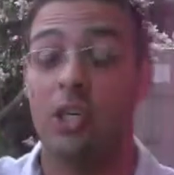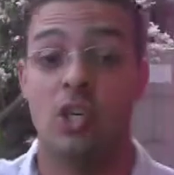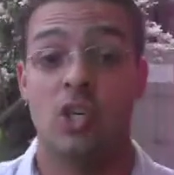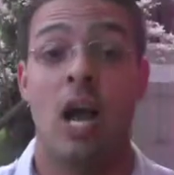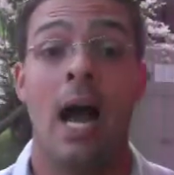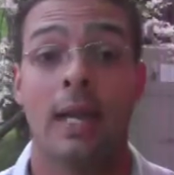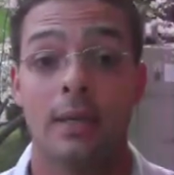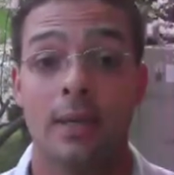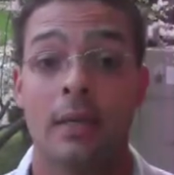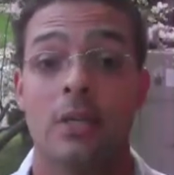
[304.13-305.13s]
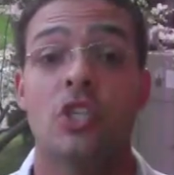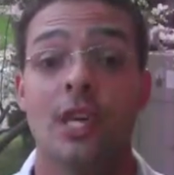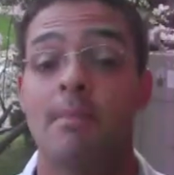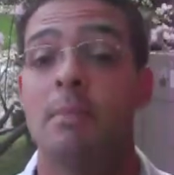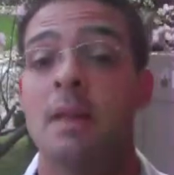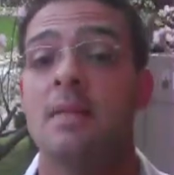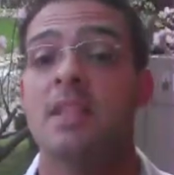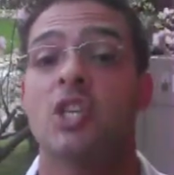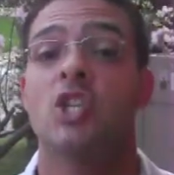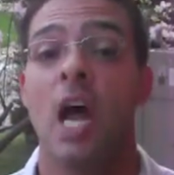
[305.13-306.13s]
a giant. Jim
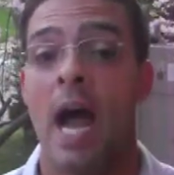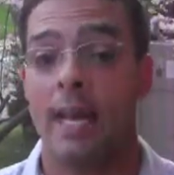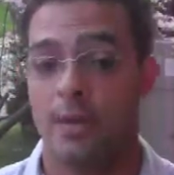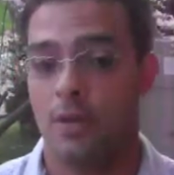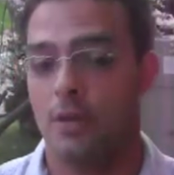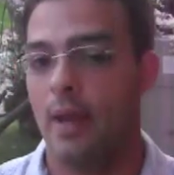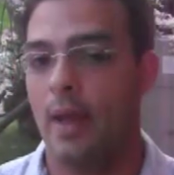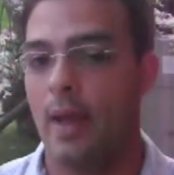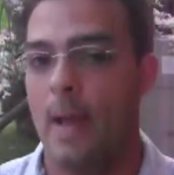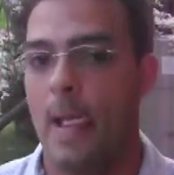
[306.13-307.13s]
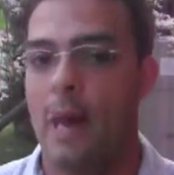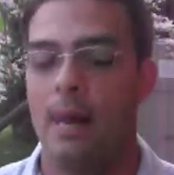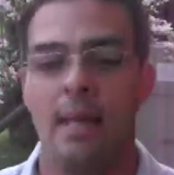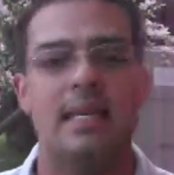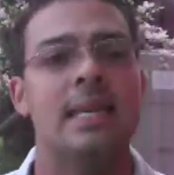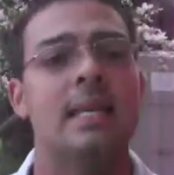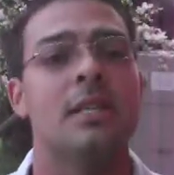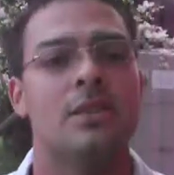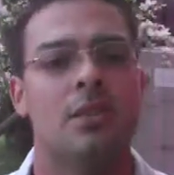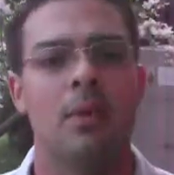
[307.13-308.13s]
the Giant, okay? It's easy
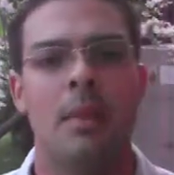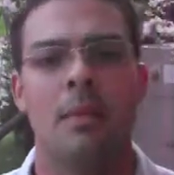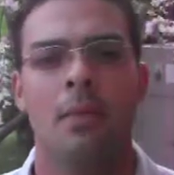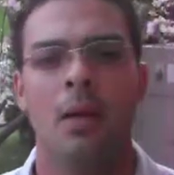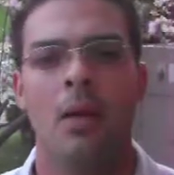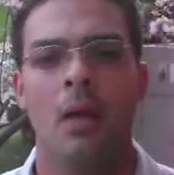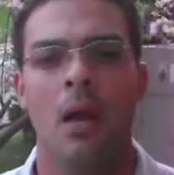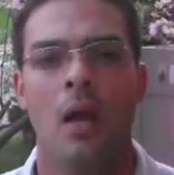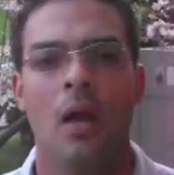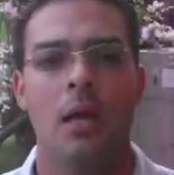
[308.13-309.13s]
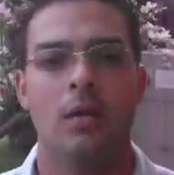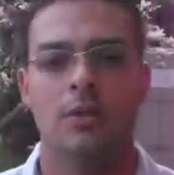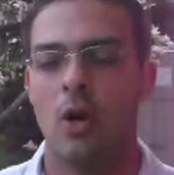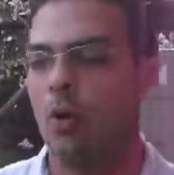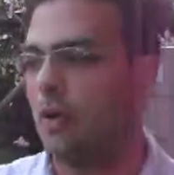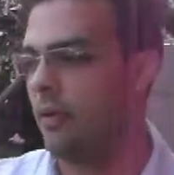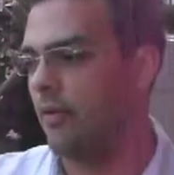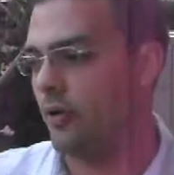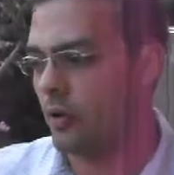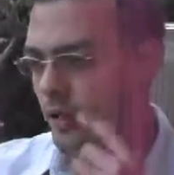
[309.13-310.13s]
to remember. So
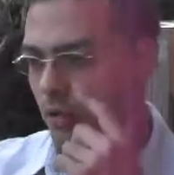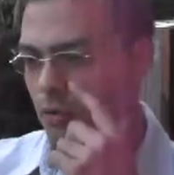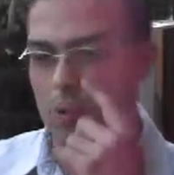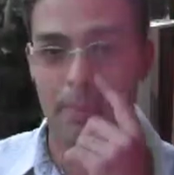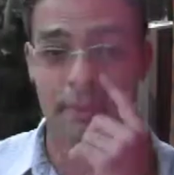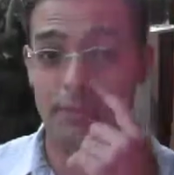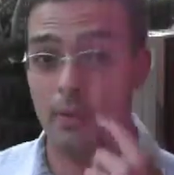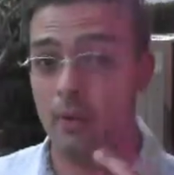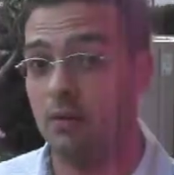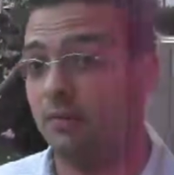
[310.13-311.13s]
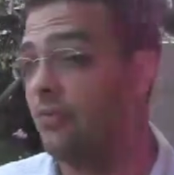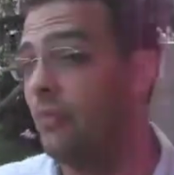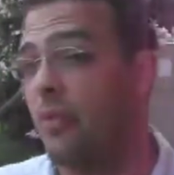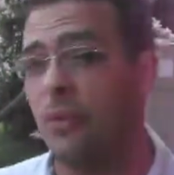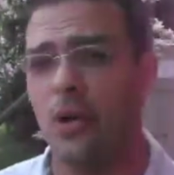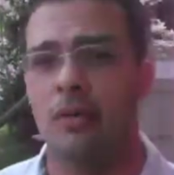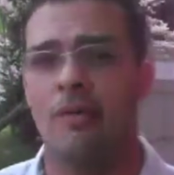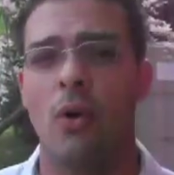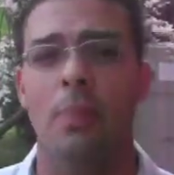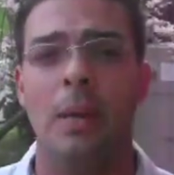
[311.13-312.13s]
if you're in a group of 3 or
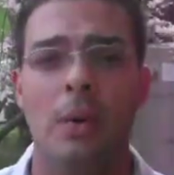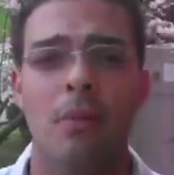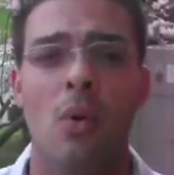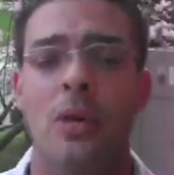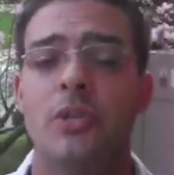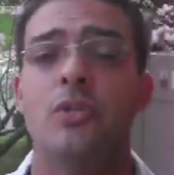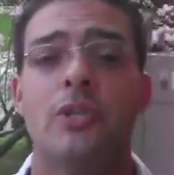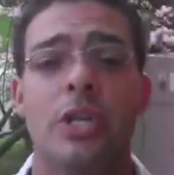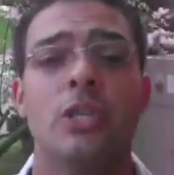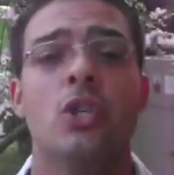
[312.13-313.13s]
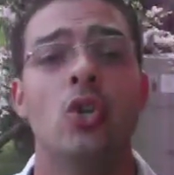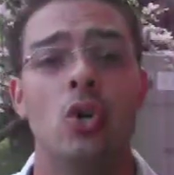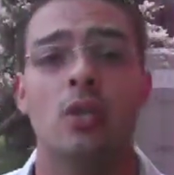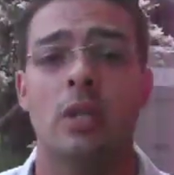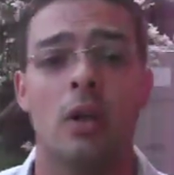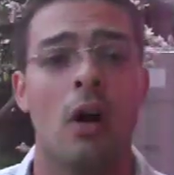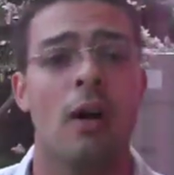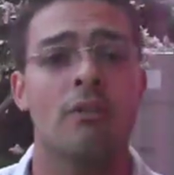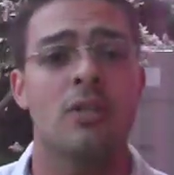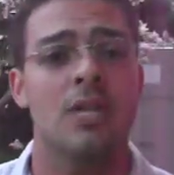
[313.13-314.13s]
4 people and you're just new to the
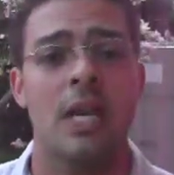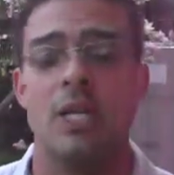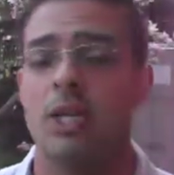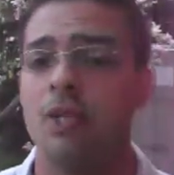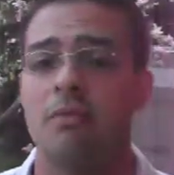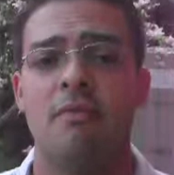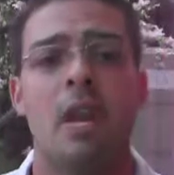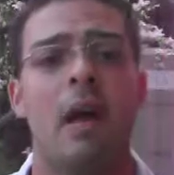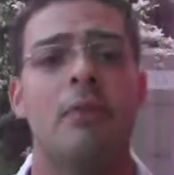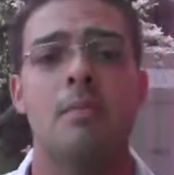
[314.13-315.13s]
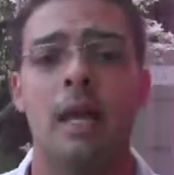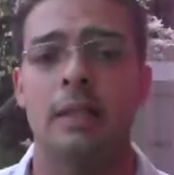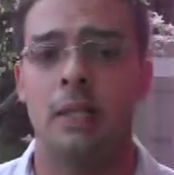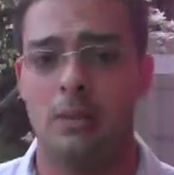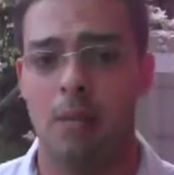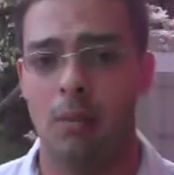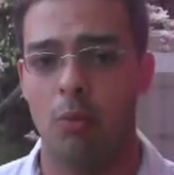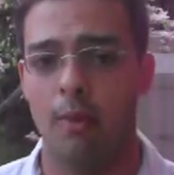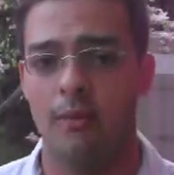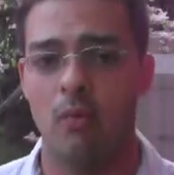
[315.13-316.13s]
conversation, you've never met these people
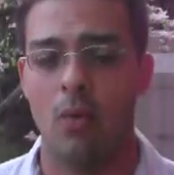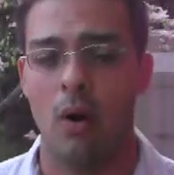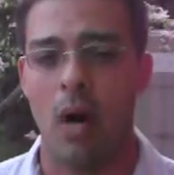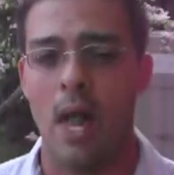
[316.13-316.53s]
before,